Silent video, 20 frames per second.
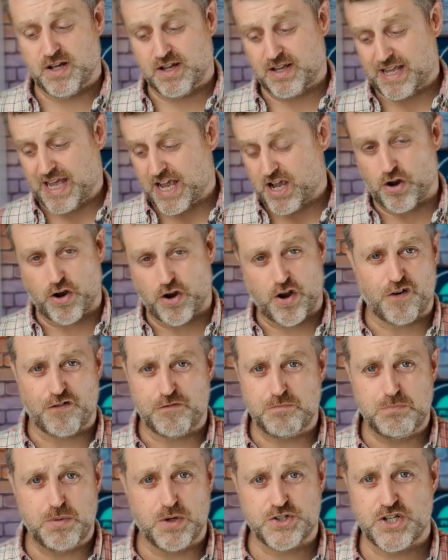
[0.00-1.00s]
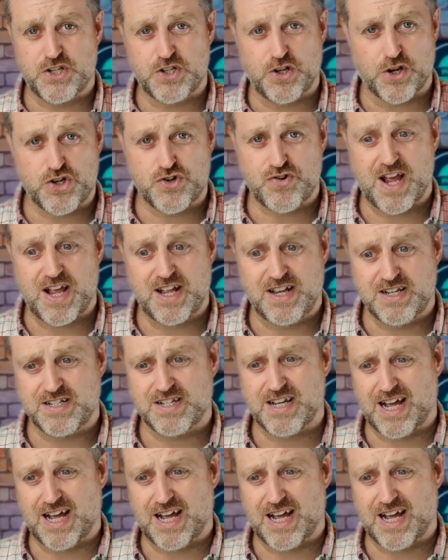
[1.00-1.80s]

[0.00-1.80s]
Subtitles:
getting on and off buses or trains.